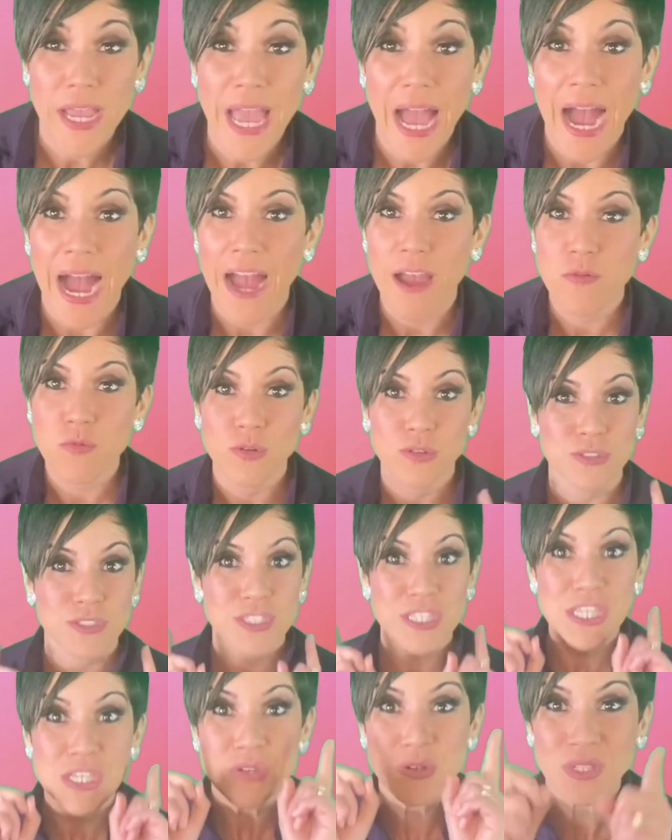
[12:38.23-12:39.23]
I will
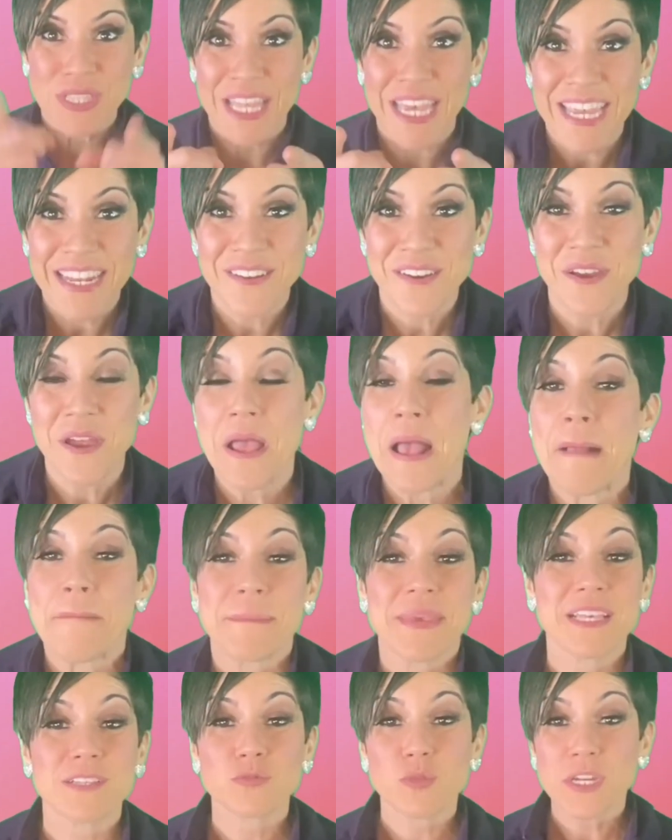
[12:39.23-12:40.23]
see you later
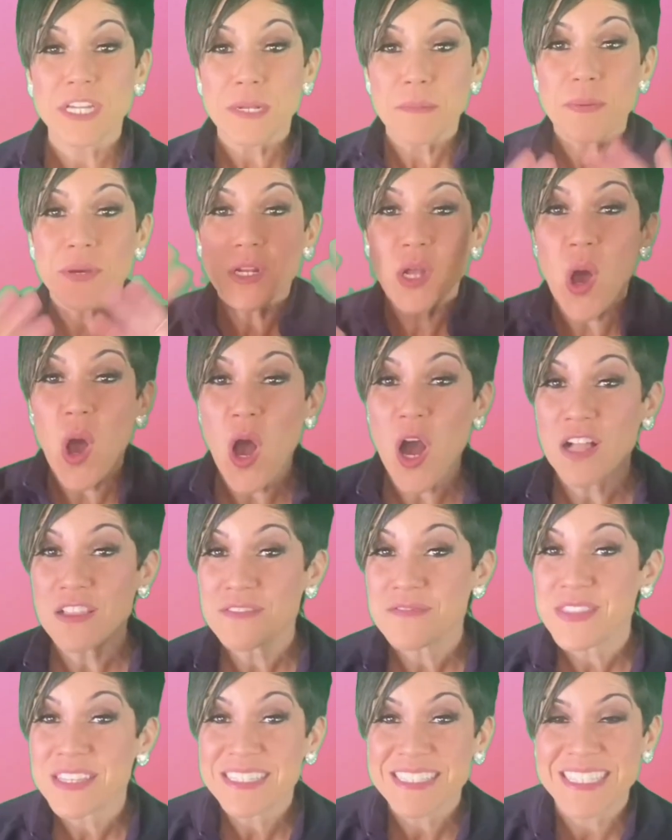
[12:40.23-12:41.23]
because we're gonna put all
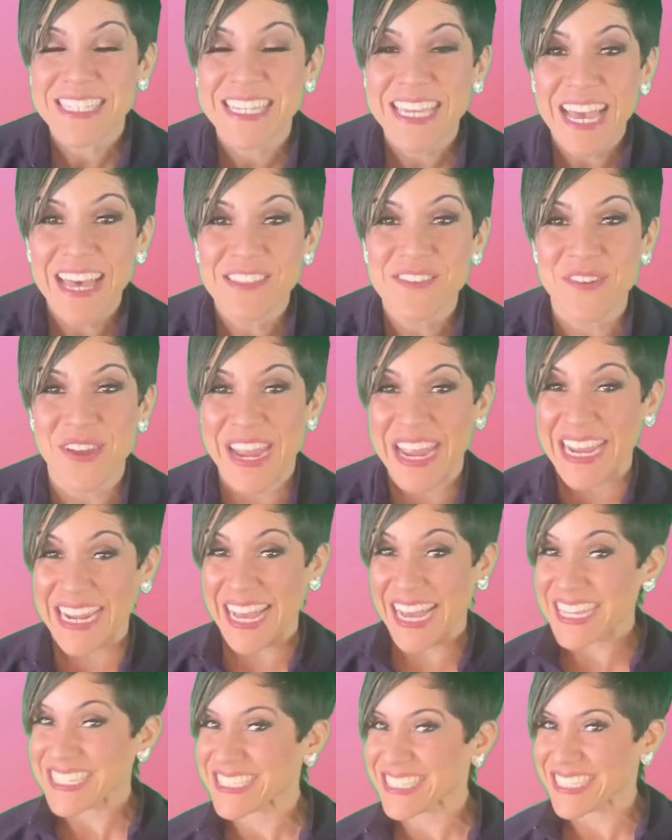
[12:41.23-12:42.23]
of this together and
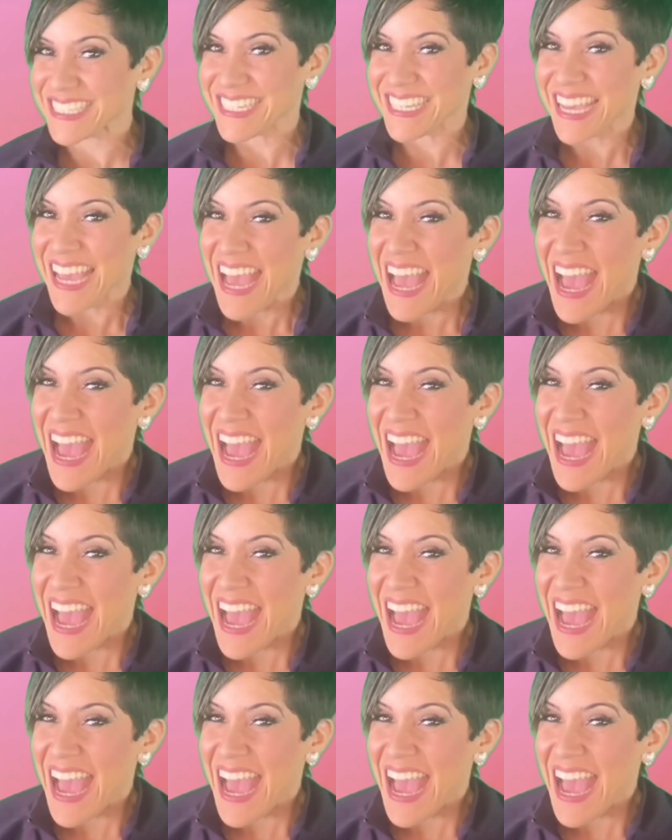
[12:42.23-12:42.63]
actually